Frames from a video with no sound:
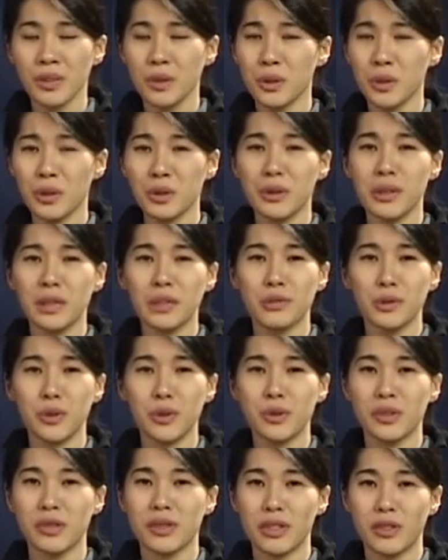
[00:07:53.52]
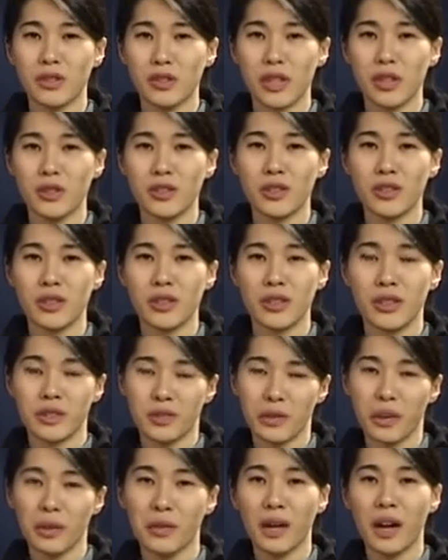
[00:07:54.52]
or you give your own suggestion.
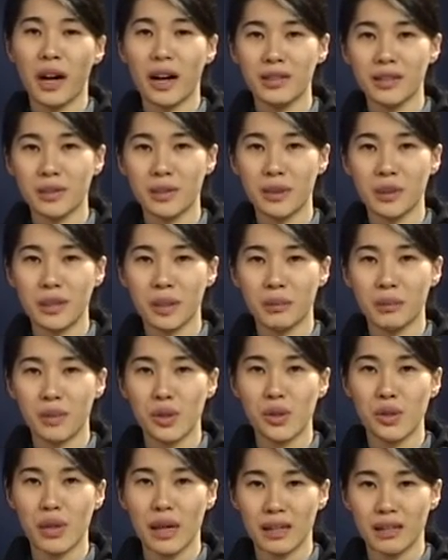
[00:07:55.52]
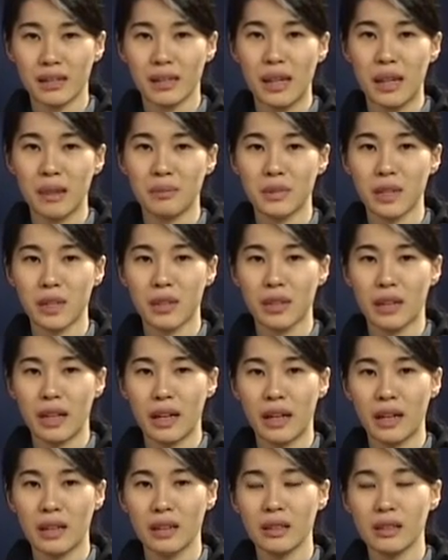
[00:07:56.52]
It's very hard to them to accept,
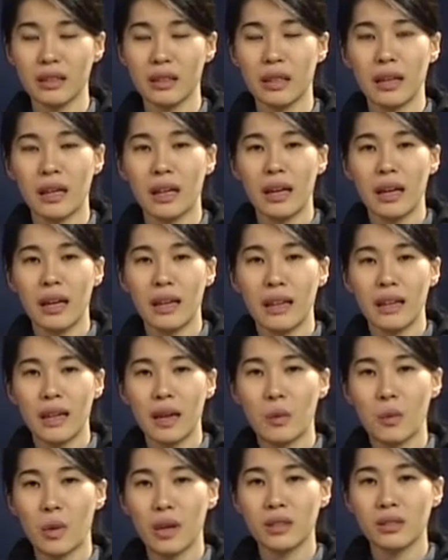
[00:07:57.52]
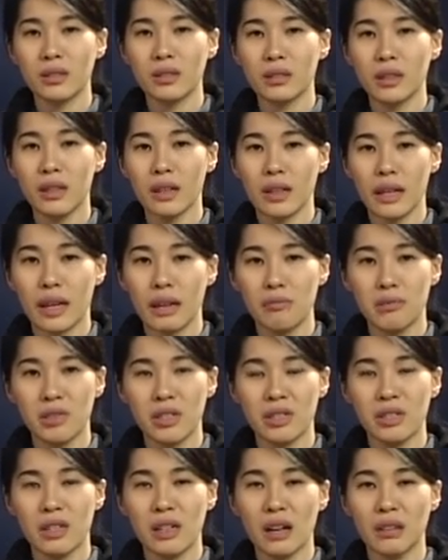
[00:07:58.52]
okay? Now, what it can
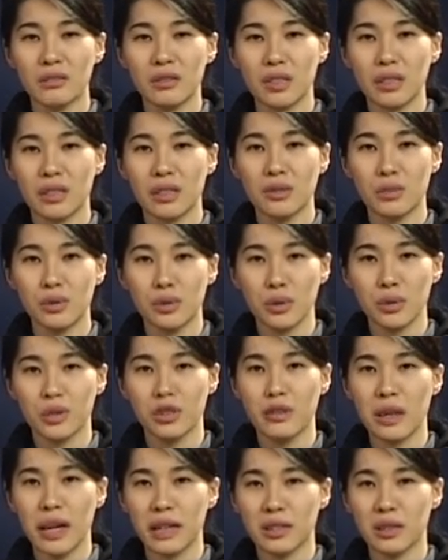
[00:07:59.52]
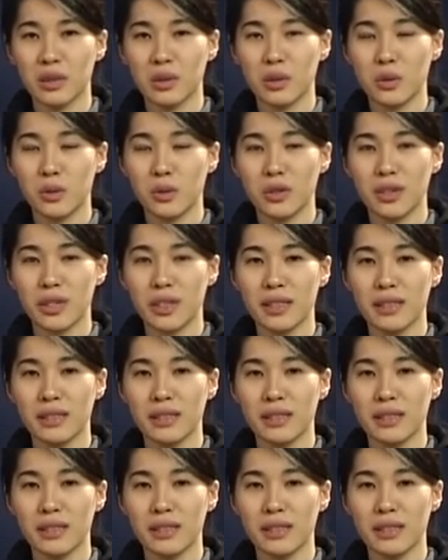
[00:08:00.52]
result in social exclusion